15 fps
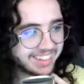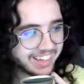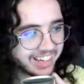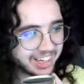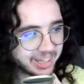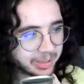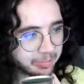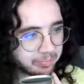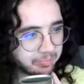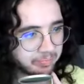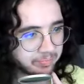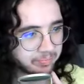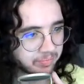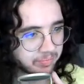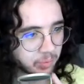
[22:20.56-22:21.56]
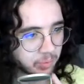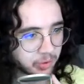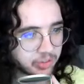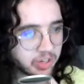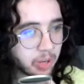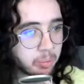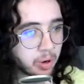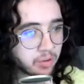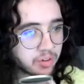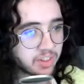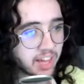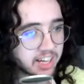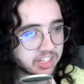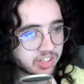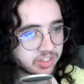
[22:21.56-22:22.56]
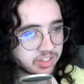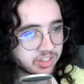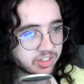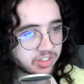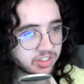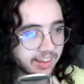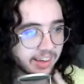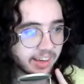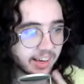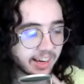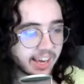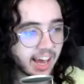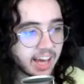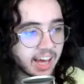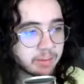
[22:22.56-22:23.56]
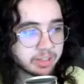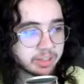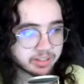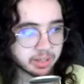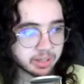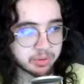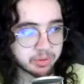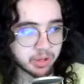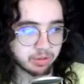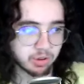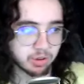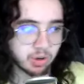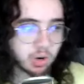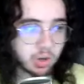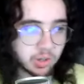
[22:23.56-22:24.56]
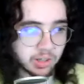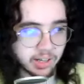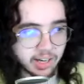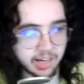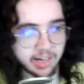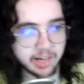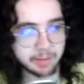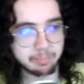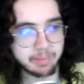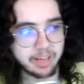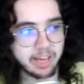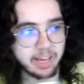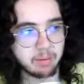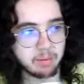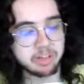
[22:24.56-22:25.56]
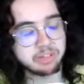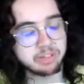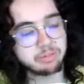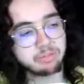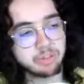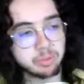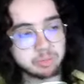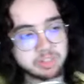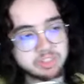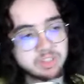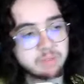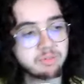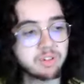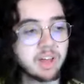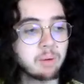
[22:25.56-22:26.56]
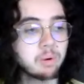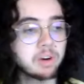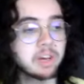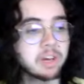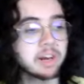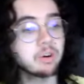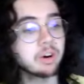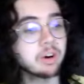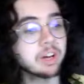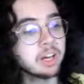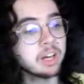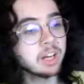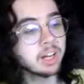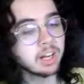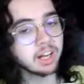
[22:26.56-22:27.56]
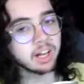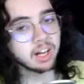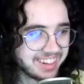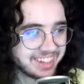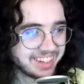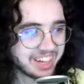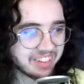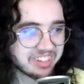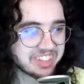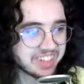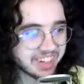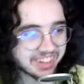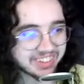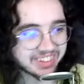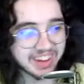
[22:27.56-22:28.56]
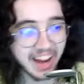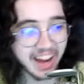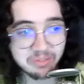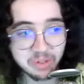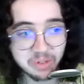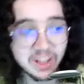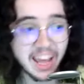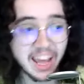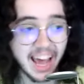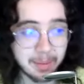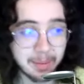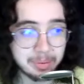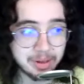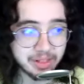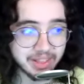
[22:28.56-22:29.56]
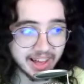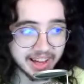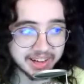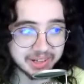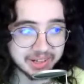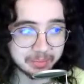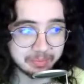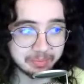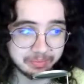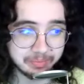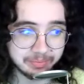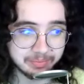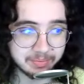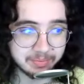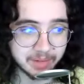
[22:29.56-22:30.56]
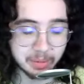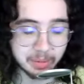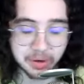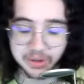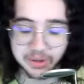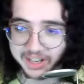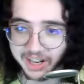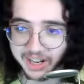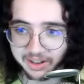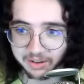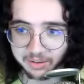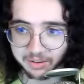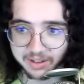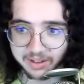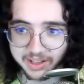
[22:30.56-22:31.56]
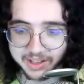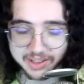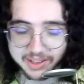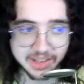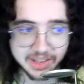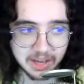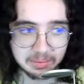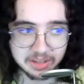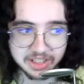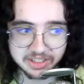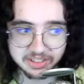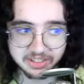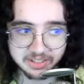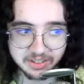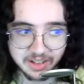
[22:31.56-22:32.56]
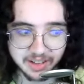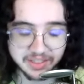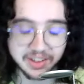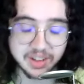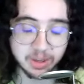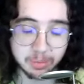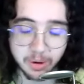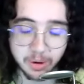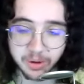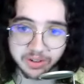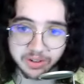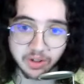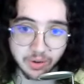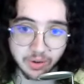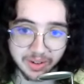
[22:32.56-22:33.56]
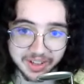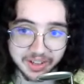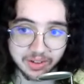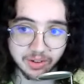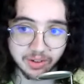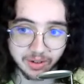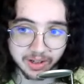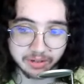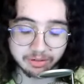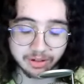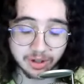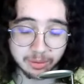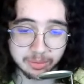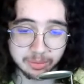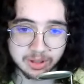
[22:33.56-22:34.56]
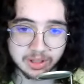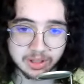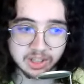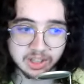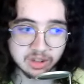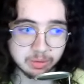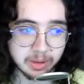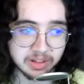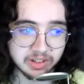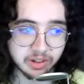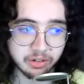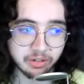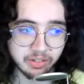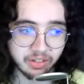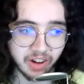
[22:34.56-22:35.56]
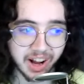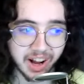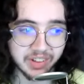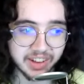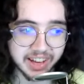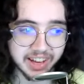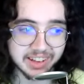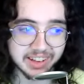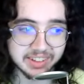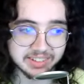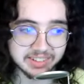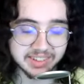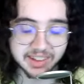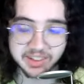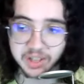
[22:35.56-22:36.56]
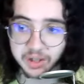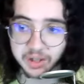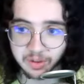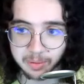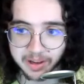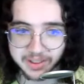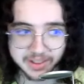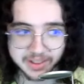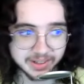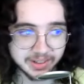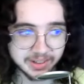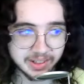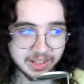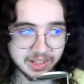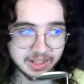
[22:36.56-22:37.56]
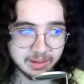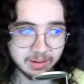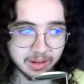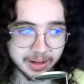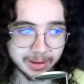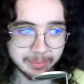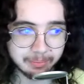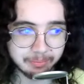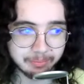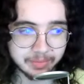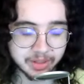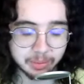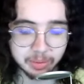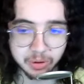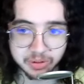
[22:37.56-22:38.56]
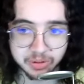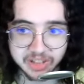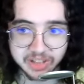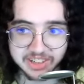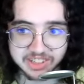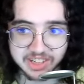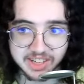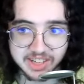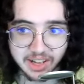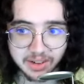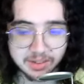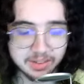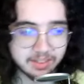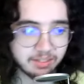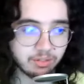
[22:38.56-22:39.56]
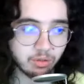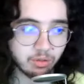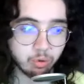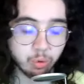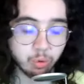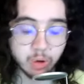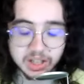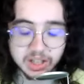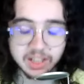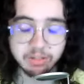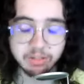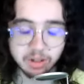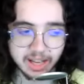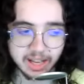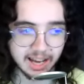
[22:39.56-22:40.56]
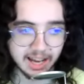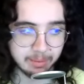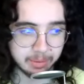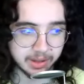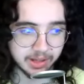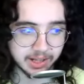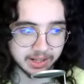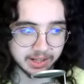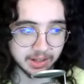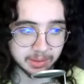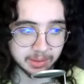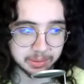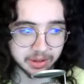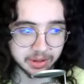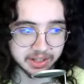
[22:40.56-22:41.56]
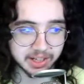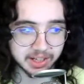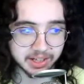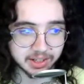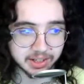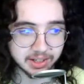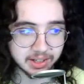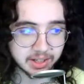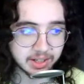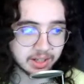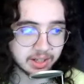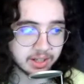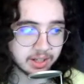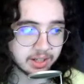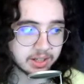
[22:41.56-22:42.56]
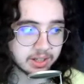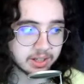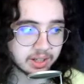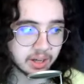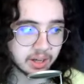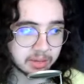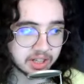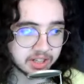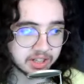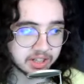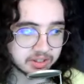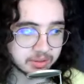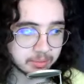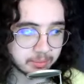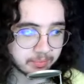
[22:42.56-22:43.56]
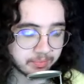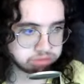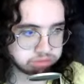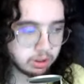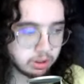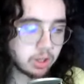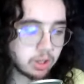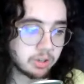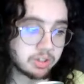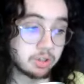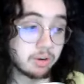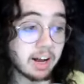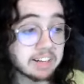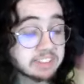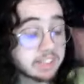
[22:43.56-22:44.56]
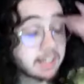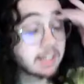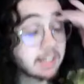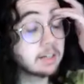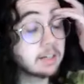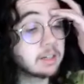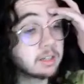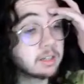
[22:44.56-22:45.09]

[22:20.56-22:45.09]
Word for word: um, we'll skip over that, just like the Academy skips over all um animation films except for that one category. No, but seriously, I'm really happy that um Nimona got a uh, nomination. I think Nimona is a great, great film, especially for how they got dicked over by the um, the blue sky shutdown. Really, really happy that Nimona got a nomination. Oh, directing